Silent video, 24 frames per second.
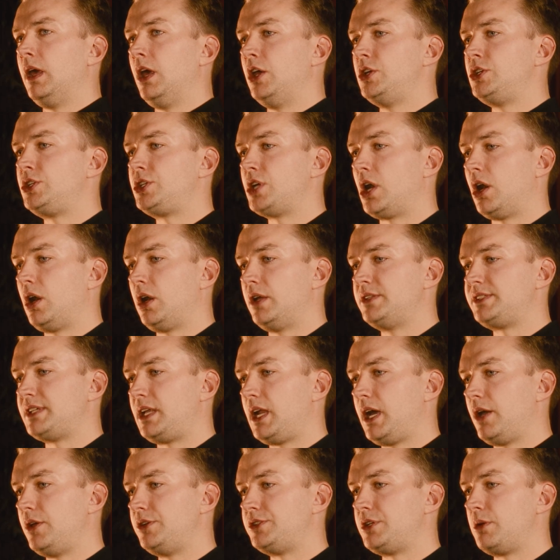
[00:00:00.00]
Shards
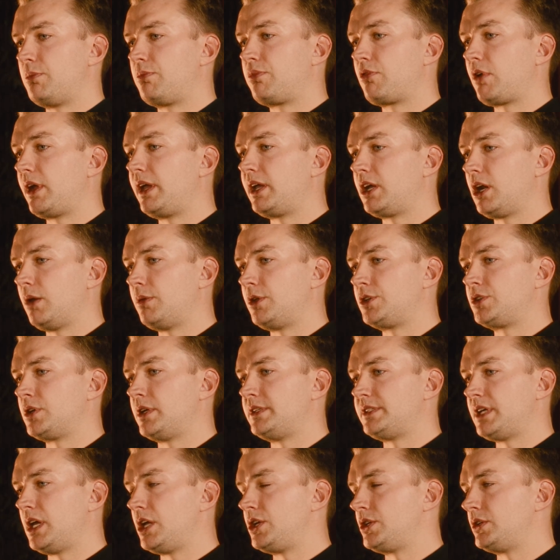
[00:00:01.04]
allow you to break up the
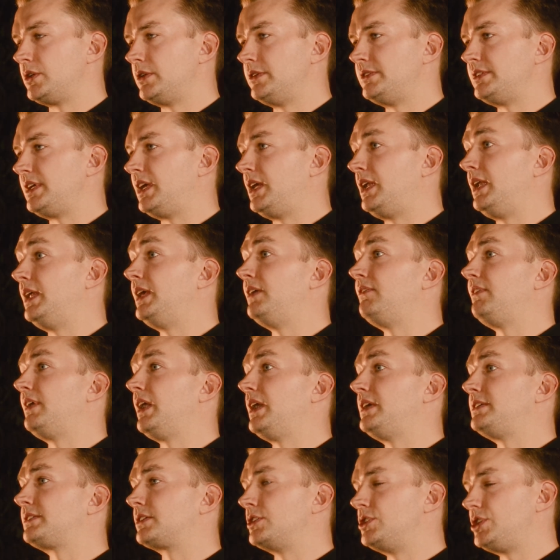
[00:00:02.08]
transactions. It
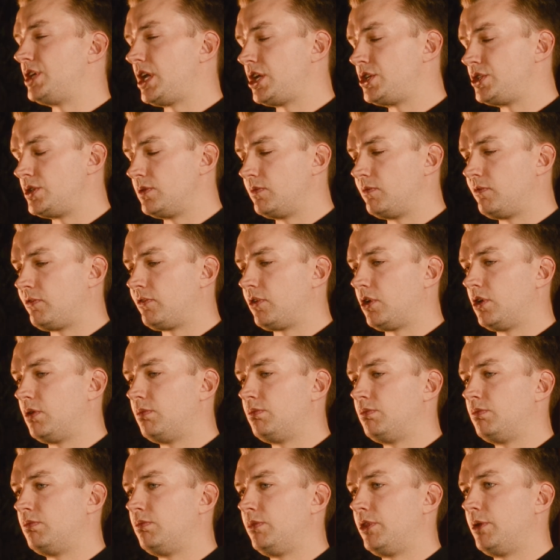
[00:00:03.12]
alleviates congestion
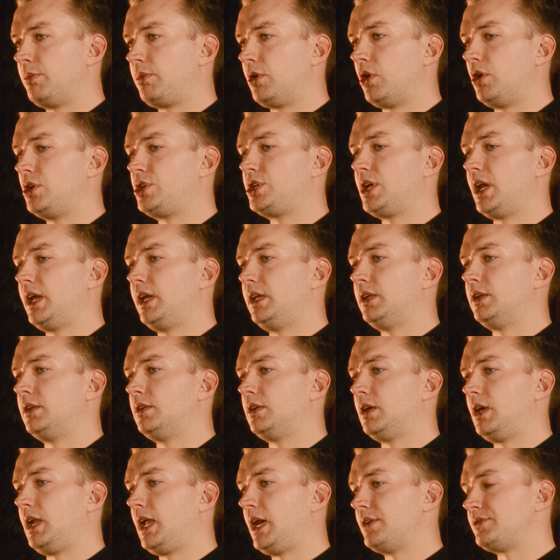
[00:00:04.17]
from the blockchain,
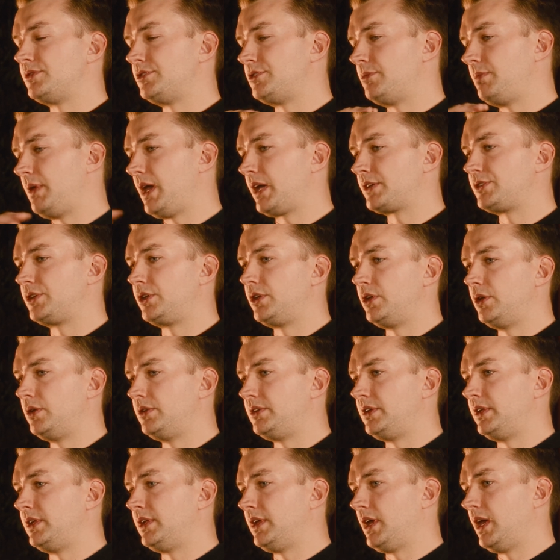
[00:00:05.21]
allows them to be
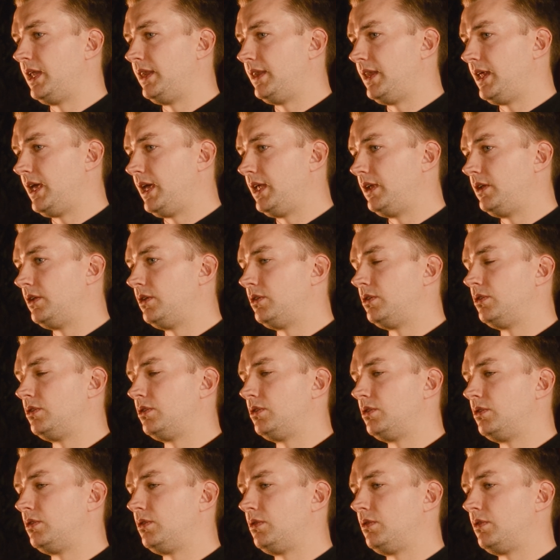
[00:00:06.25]
executed, and then
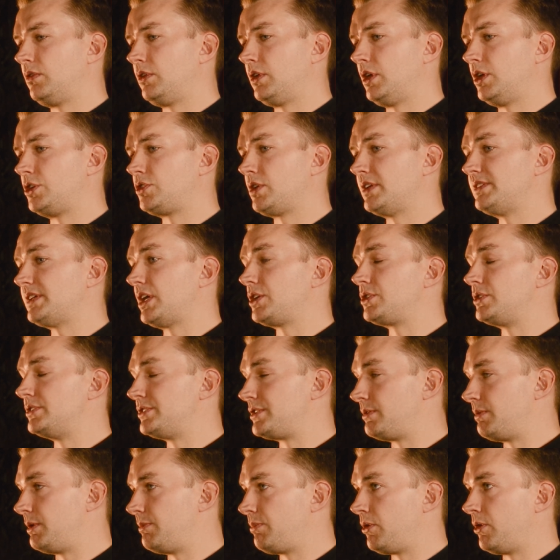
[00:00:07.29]
the transactions
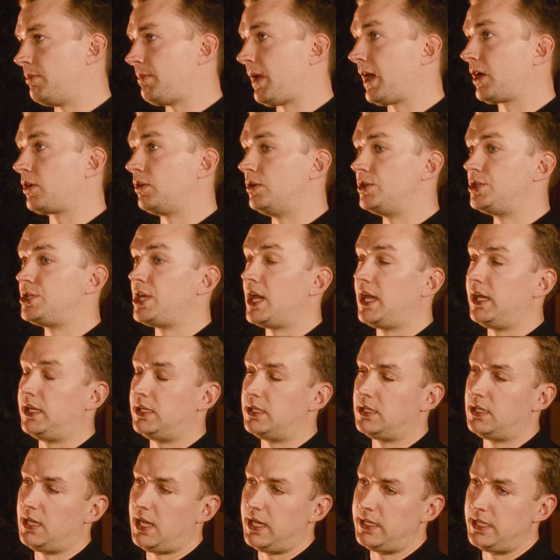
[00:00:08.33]
to be put back on
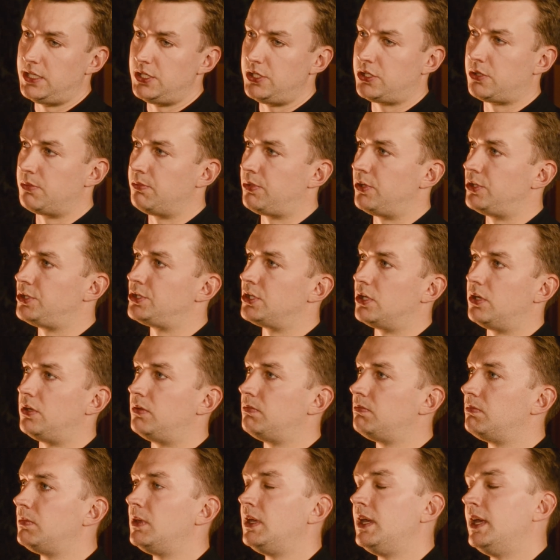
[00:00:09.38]
chain, and then you can push on.
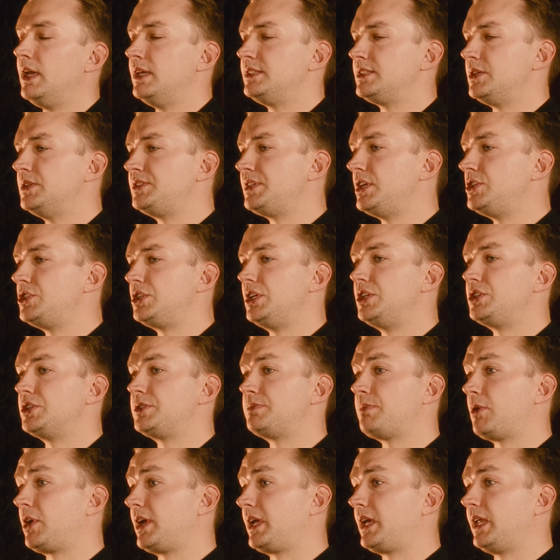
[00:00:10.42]
So essentially
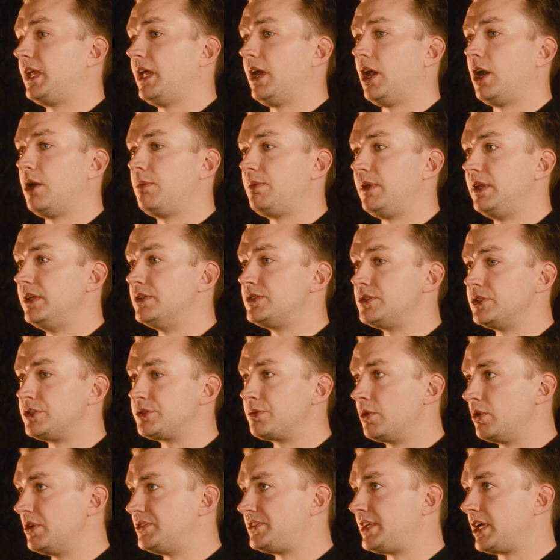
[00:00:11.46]
just breaking it up into
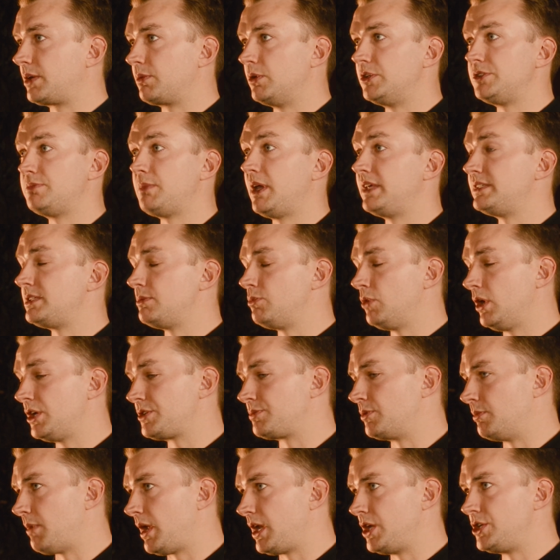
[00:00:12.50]
smaller segments makes it much
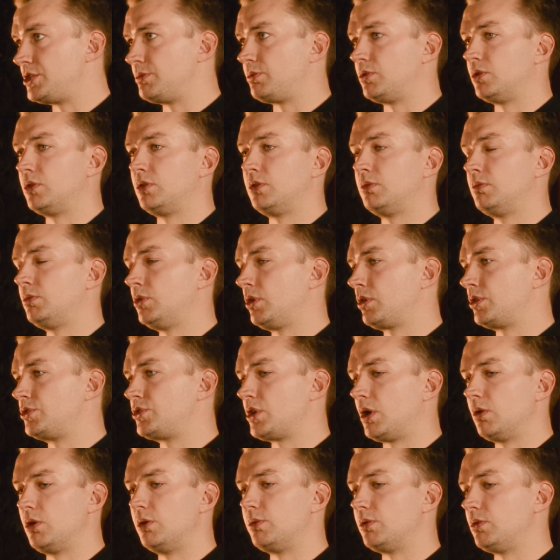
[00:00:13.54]
more manageable, more
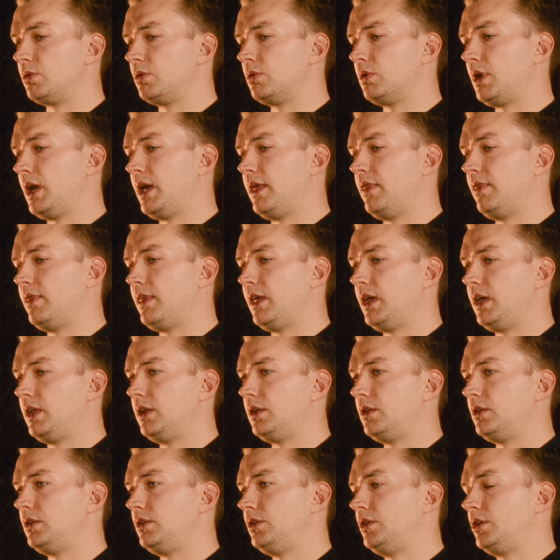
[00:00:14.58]
controllable, and
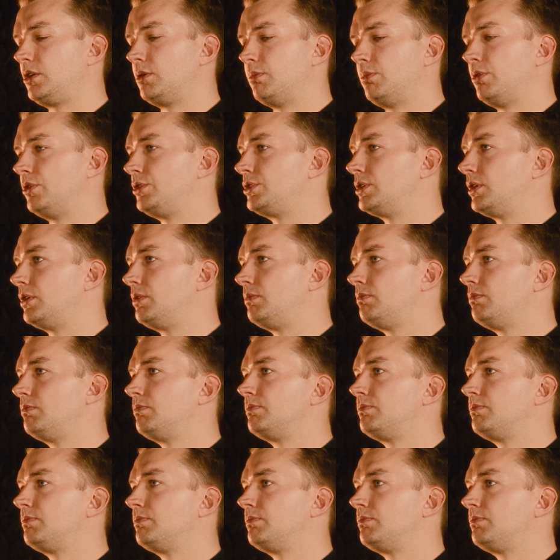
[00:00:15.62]
then you can push on.